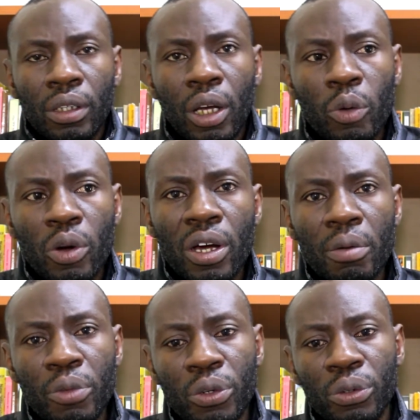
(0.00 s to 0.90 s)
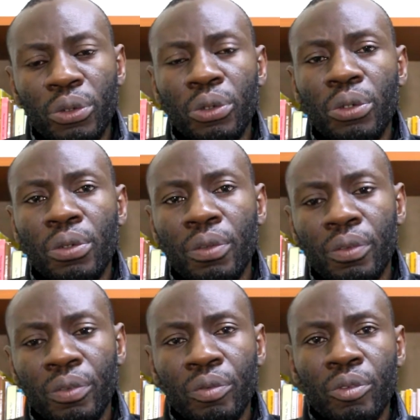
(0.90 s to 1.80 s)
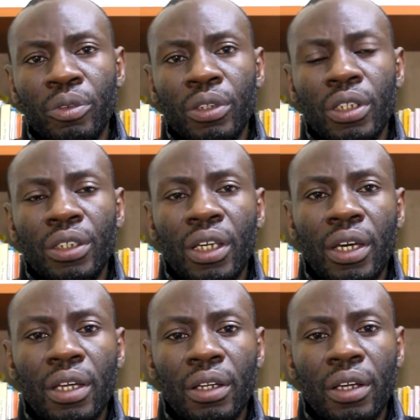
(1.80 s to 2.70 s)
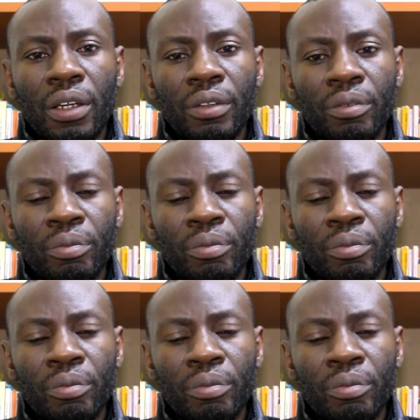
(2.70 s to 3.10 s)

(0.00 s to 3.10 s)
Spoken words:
I welcome you to the second day